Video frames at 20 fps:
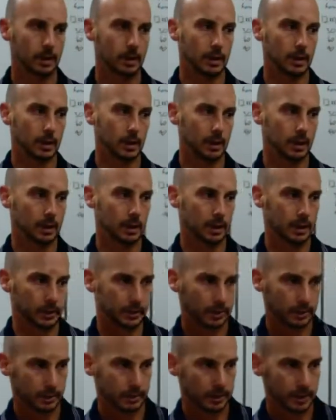And
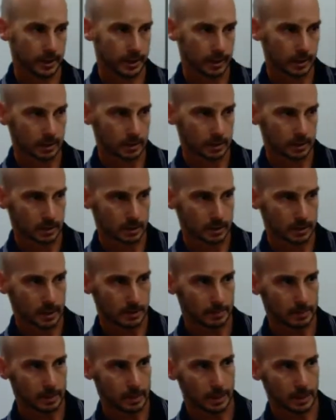let's just take a look at
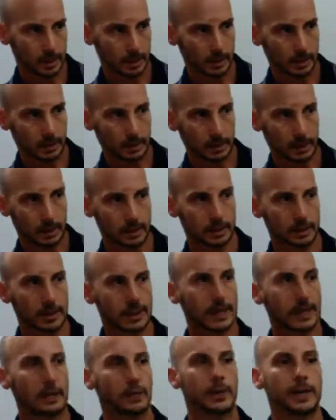top line. Yeah, the
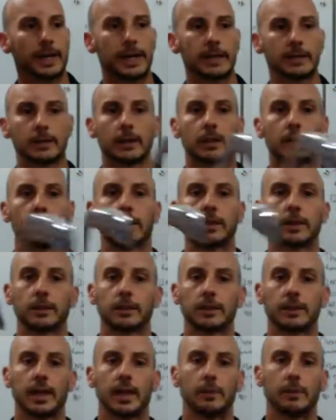Callaway has a
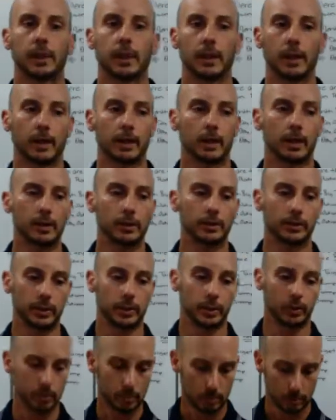thinner top line
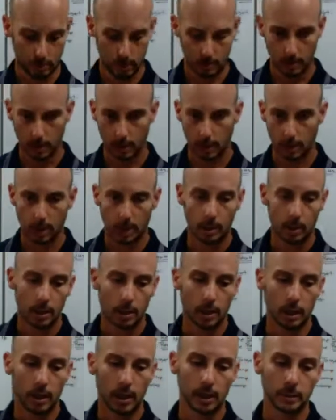also.
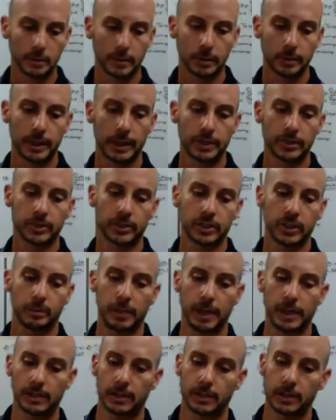Um, so that's just a
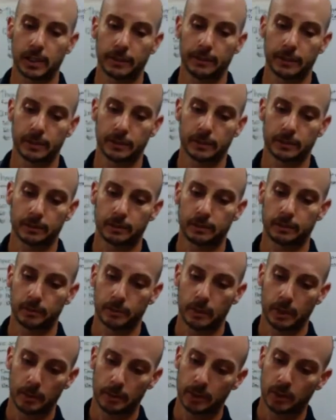basic difference
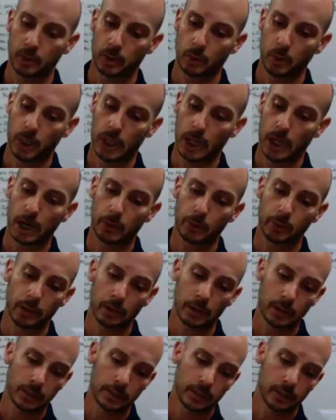uh, between what I
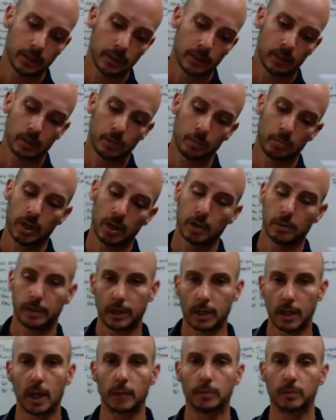would consider probably
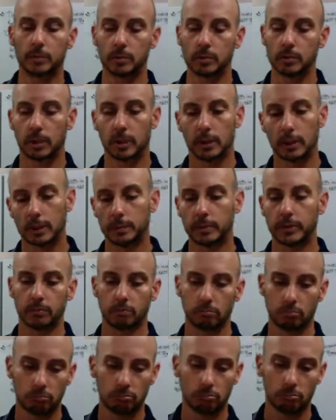comparable clubs.
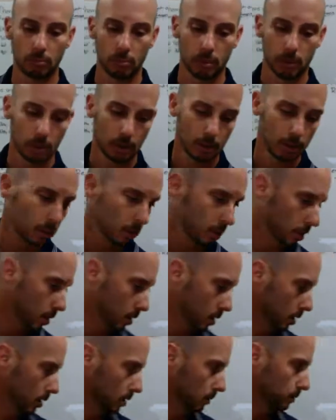
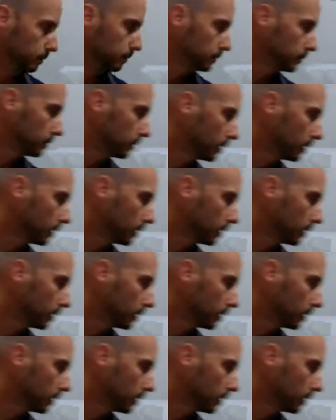Um,